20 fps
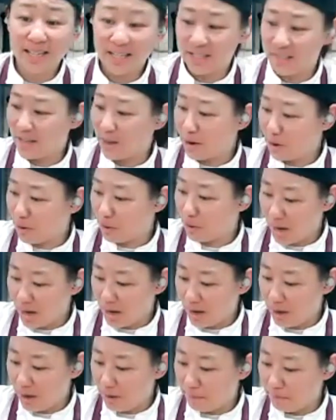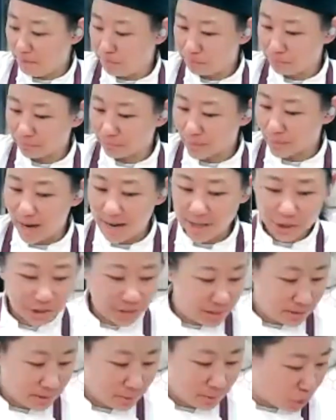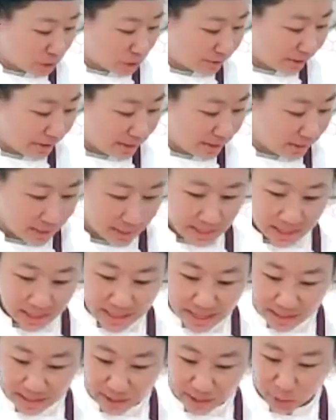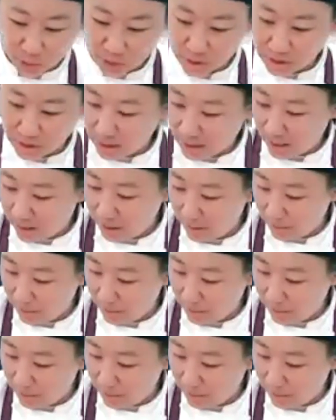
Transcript: So I just was very lucky that this was